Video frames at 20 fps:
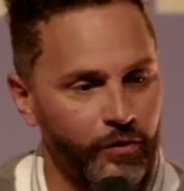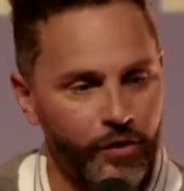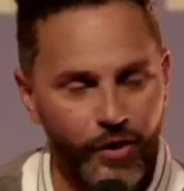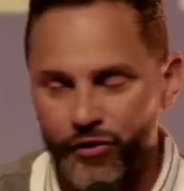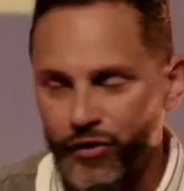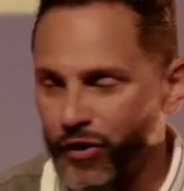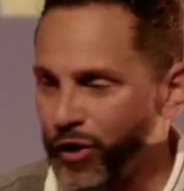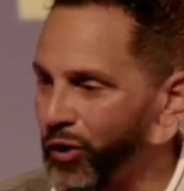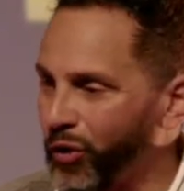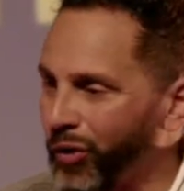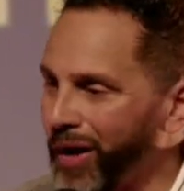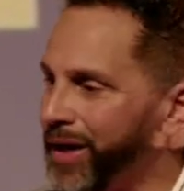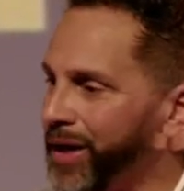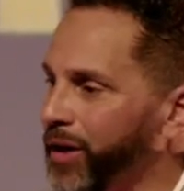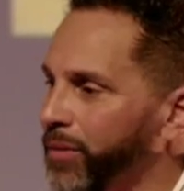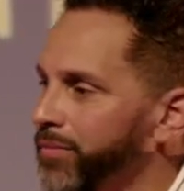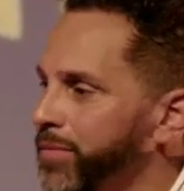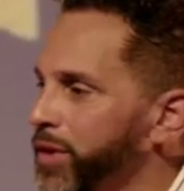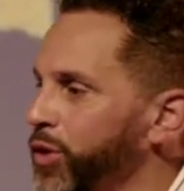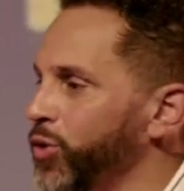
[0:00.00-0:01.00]
there's a
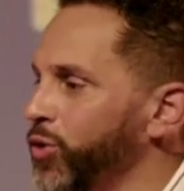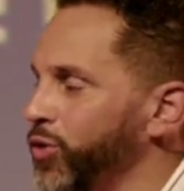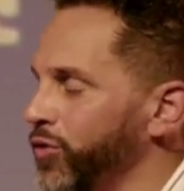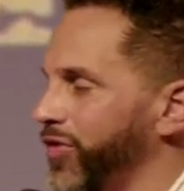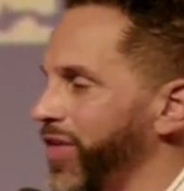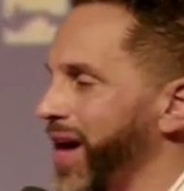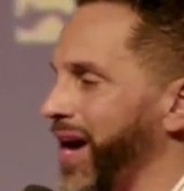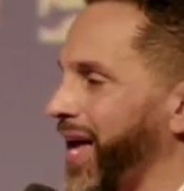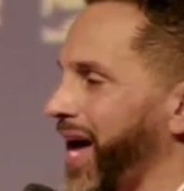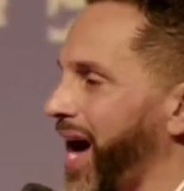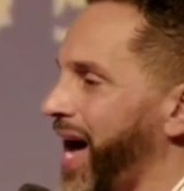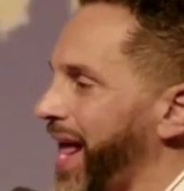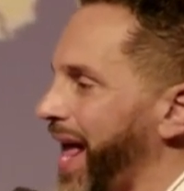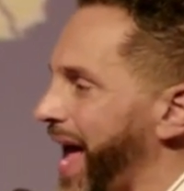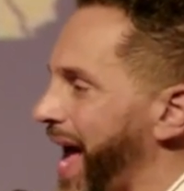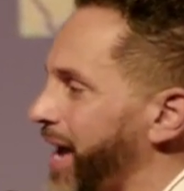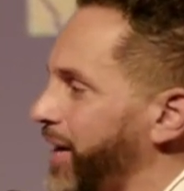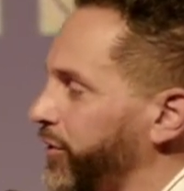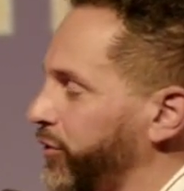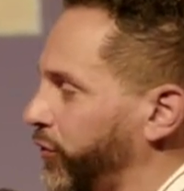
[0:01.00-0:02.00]
greater move that God
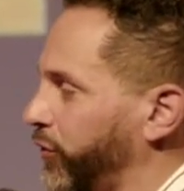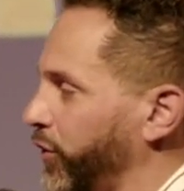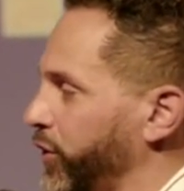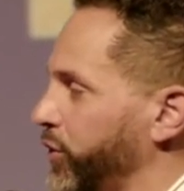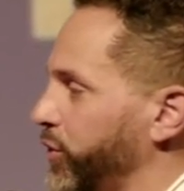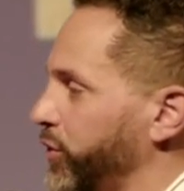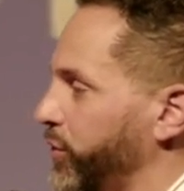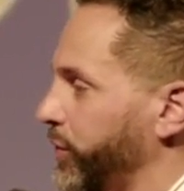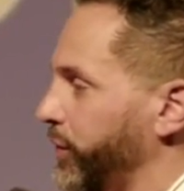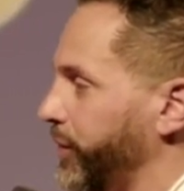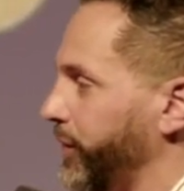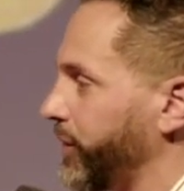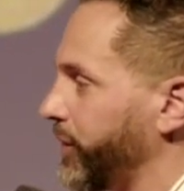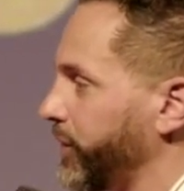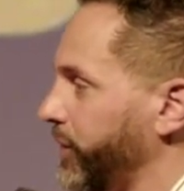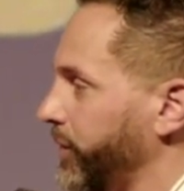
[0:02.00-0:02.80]
has for you,